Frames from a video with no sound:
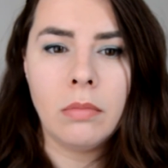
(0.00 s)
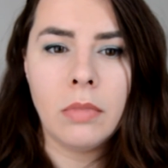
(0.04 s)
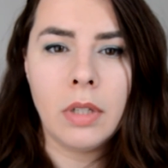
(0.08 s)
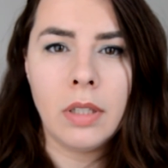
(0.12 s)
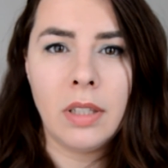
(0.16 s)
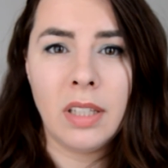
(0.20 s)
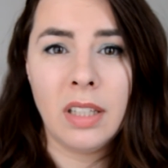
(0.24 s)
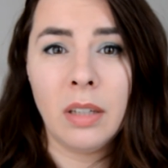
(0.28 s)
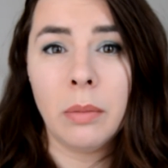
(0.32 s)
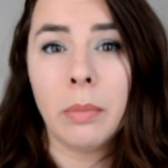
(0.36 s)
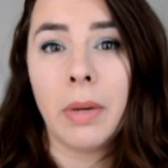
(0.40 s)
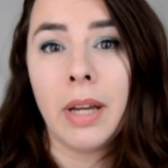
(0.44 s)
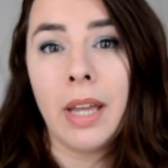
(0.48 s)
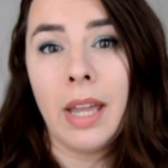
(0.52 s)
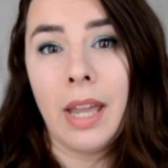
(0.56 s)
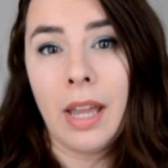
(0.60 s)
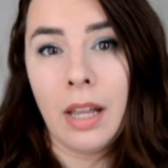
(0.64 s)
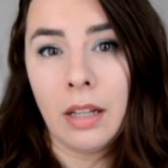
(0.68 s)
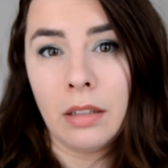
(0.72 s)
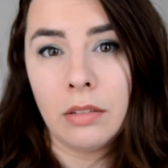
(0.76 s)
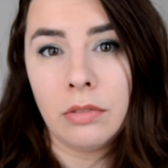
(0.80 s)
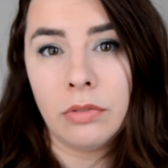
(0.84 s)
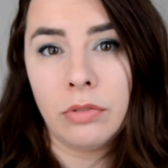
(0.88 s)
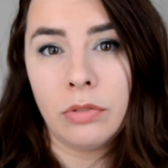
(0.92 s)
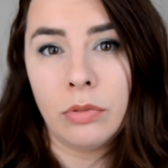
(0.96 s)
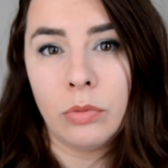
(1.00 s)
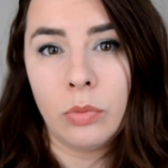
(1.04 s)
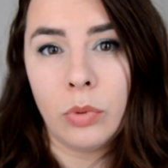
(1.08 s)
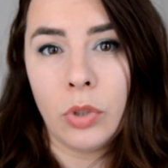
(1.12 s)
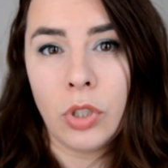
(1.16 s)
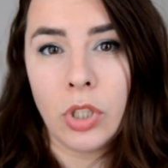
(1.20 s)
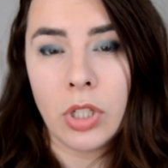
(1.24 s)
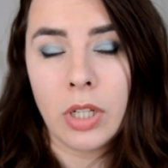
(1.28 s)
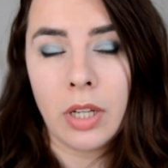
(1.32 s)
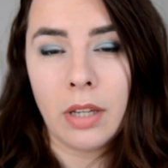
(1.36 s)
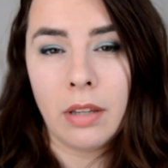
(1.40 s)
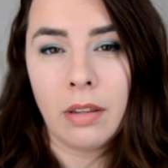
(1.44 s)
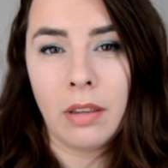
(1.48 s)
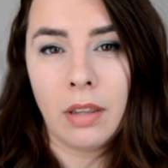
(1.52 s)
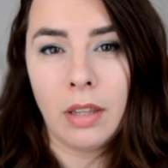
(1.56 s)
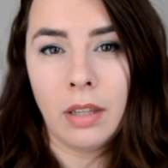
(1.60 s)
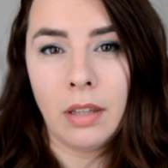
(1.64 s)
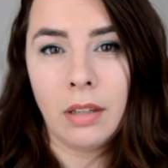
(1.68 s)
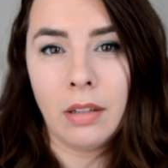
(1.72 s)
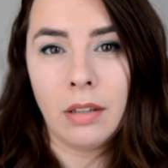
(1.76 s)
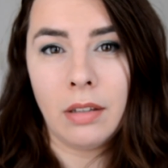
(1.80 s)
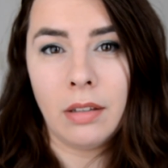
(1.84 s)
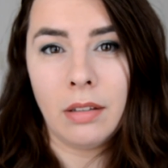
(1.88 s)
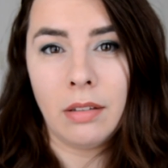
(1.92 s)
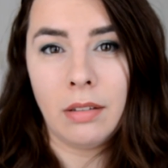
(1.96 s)
I think by E.L.F, which I
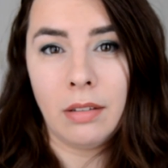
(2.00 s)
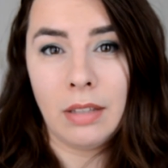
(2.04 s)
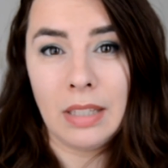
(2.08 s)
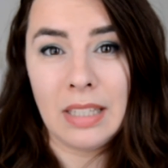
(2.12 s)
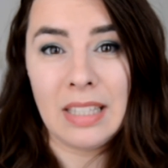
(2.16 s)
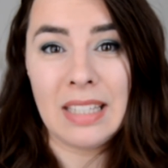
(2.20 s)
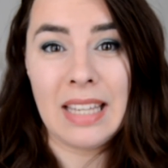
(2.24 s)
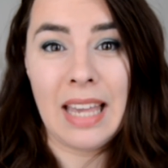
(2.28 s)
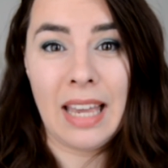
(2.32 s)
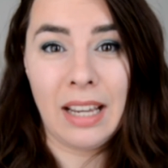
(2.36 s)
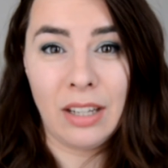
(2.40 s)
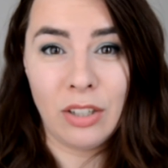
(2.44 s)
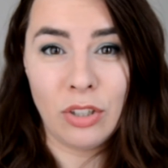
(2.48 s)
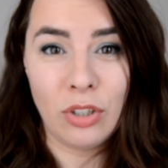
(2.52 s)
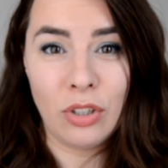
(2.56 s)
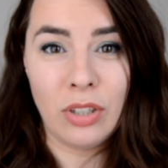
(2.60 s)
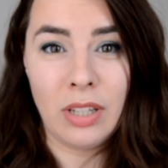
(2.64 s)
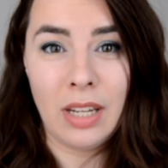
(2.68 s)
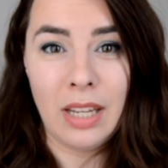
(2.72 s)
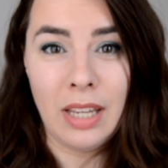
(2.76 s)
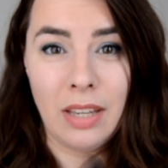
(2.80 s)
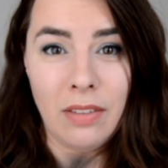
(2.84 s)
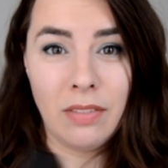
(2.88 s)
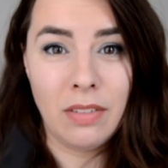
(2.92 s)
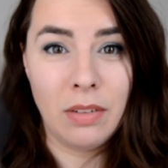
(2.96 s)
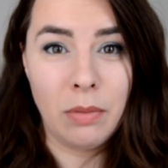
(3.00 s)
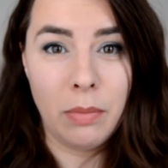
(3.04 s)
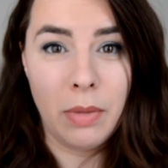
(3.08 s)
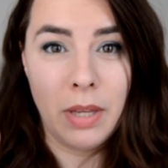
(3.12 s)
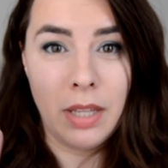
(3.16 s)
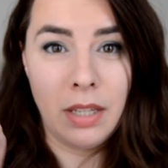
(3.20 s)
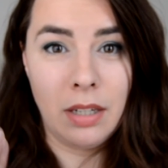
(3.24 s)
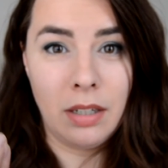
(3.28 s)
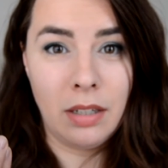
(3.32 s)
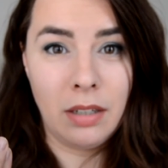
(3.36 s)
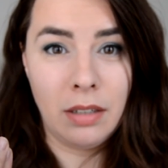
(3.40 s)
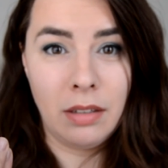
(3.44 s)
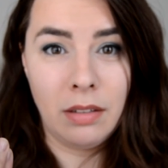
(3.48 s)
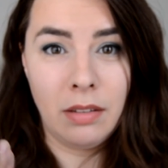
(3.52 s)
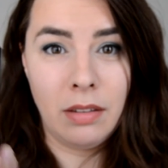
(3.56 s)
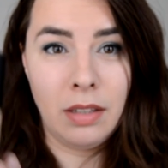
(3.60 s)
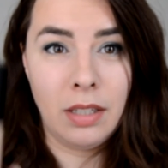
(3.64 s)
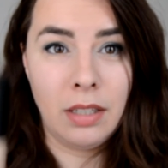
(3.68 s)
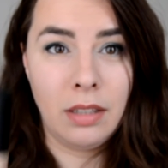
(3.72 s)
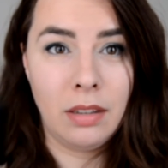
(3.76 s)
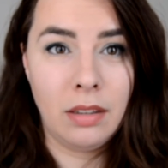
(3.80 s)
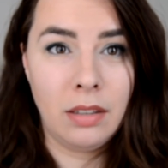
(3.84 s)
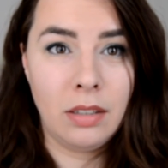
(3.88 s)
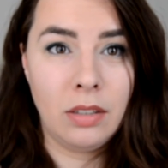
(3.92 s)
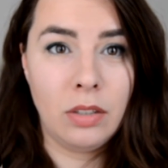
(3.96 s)
think is actually even better
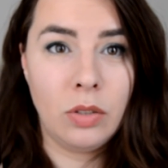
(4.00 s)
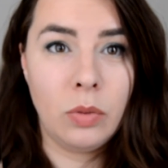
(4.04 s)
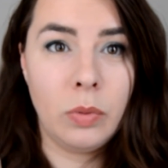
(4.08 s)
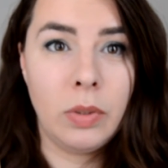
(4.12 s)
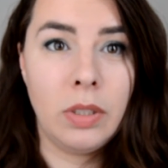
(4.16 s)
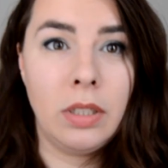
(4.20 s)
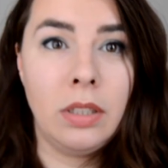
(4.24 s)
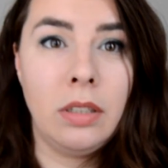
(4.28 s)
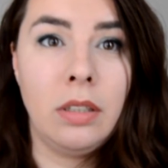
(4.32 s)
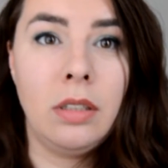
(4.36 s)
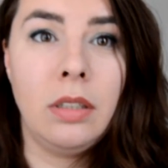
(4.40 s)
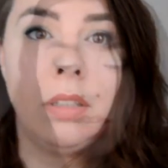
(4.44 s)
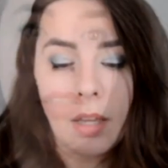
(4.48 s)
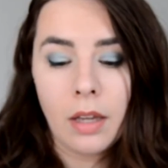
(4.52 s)
than this one.